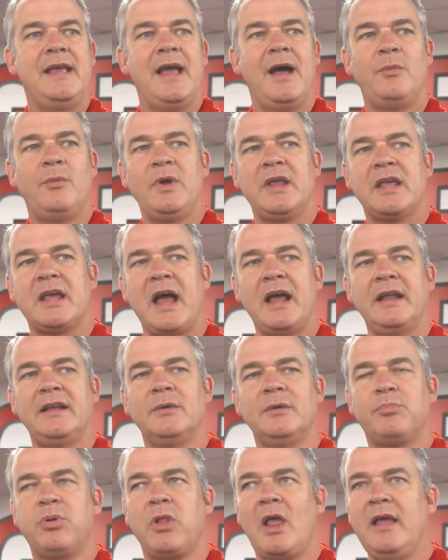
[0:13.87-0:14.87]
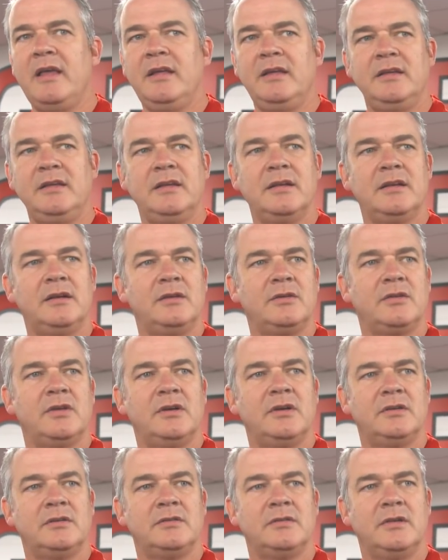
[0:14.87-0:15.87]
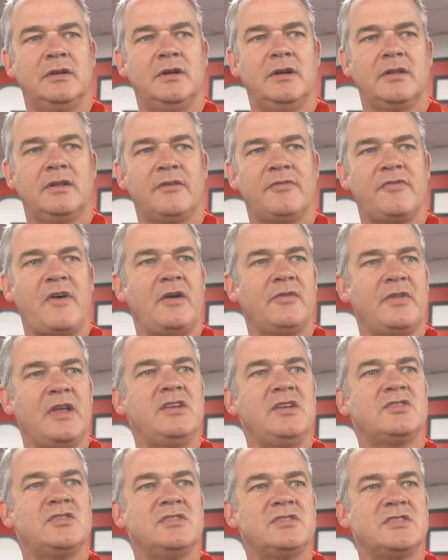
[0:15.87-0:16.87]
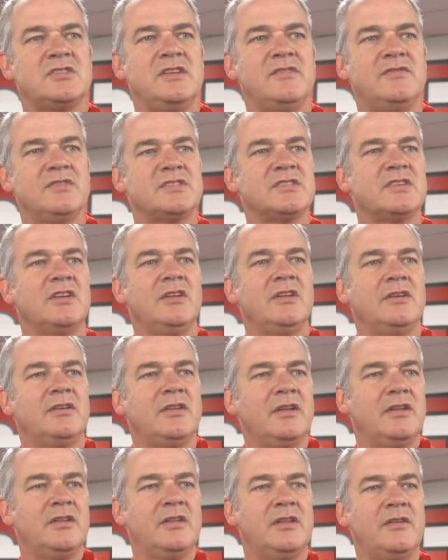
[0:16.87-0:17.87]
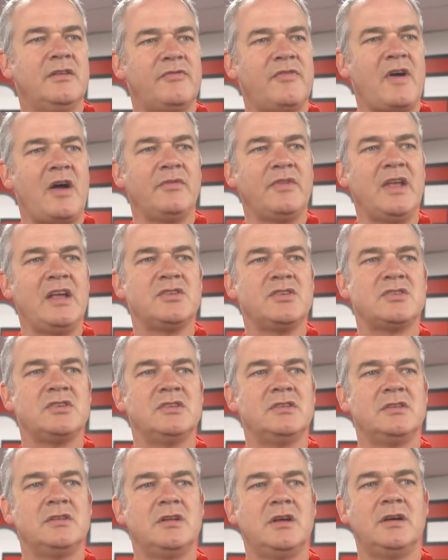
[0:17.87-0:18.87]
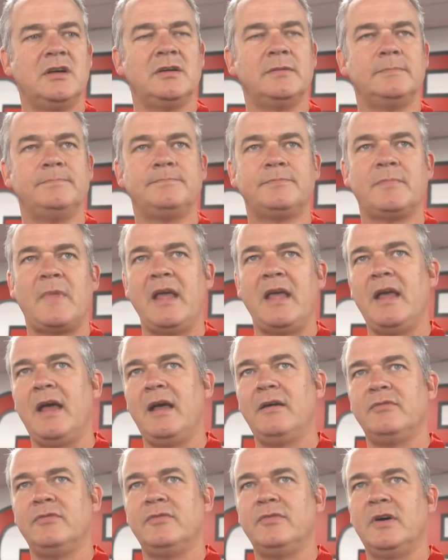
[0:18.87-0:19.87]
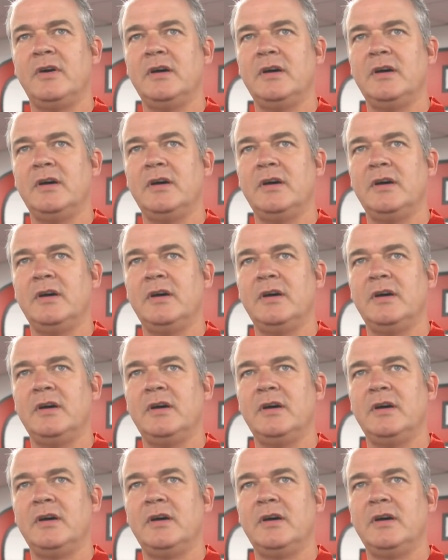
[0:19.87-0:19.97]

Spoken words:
Yeah, we kind of play, you know, the foundation, Steven Siller, the foundation they have.